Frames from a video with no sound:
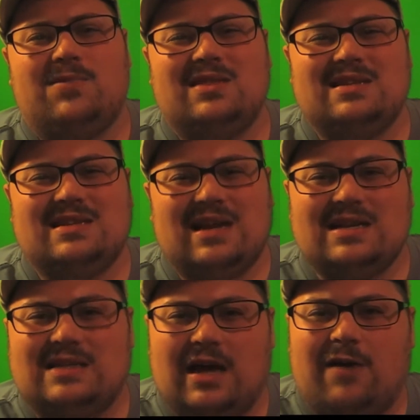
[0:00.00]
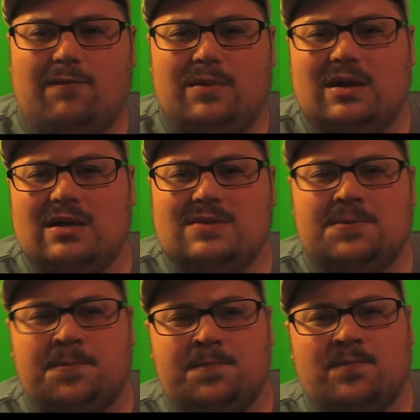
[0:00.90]
It's kind of tough because
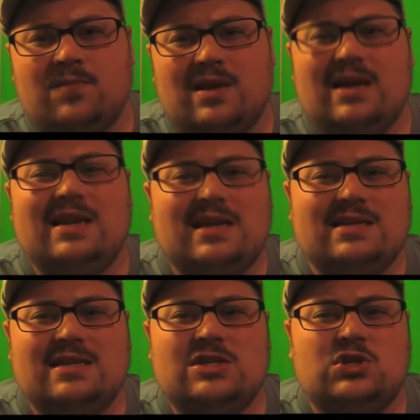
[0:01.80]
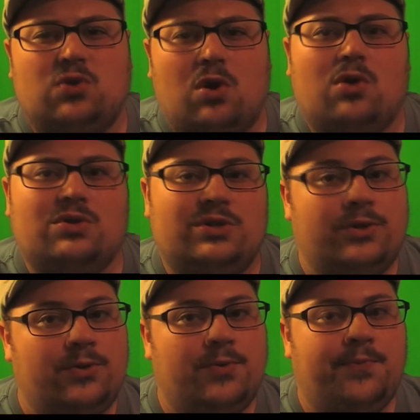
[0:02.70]
it is a strong
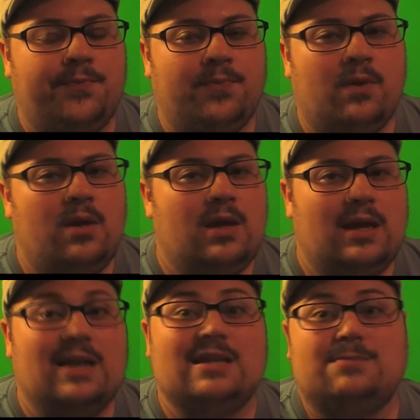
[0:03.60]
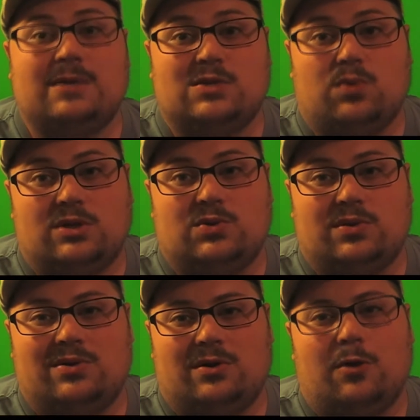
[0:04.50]
2. It is best watched with
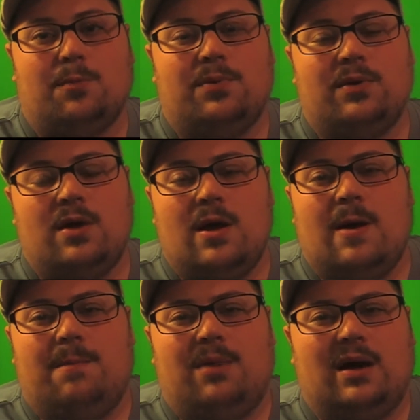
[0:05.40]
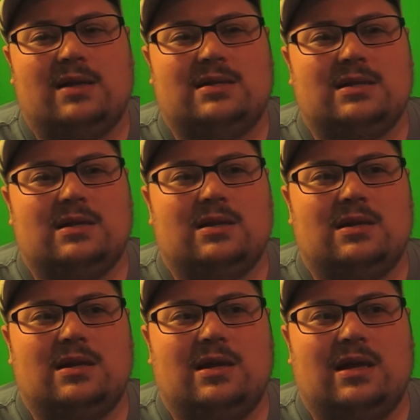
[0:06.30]
the group, but
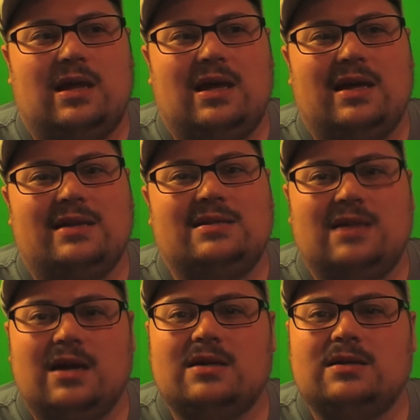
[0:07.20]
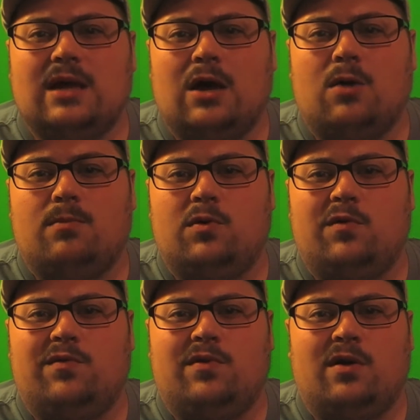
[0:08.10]
it does help
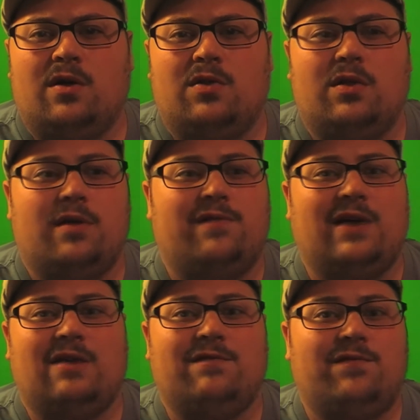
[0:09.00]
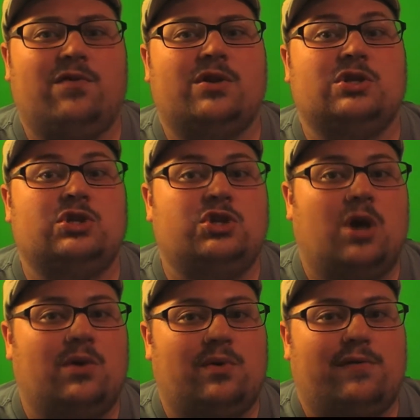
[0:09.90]
move the found footage
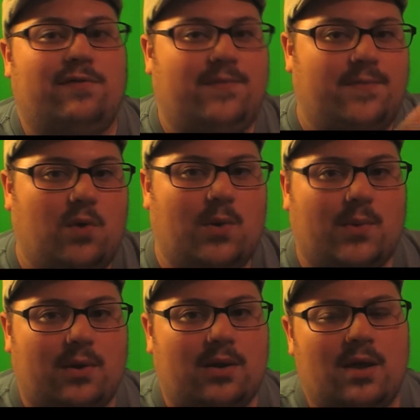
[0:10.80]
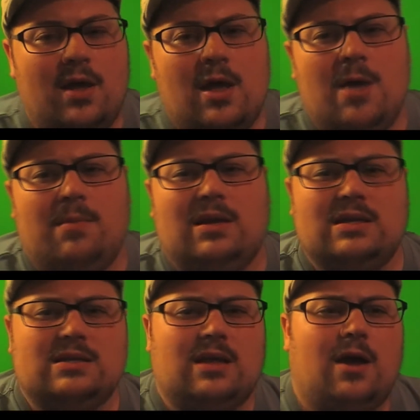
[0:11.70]
genre forward
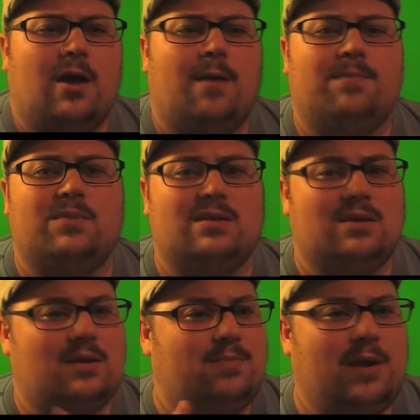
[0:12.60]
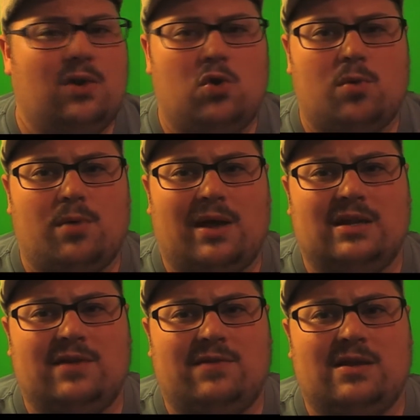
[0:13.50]
because the paranormal
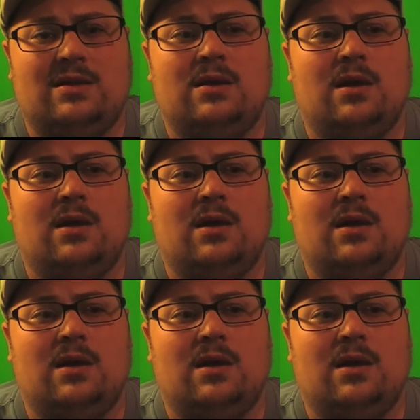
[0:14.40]
activity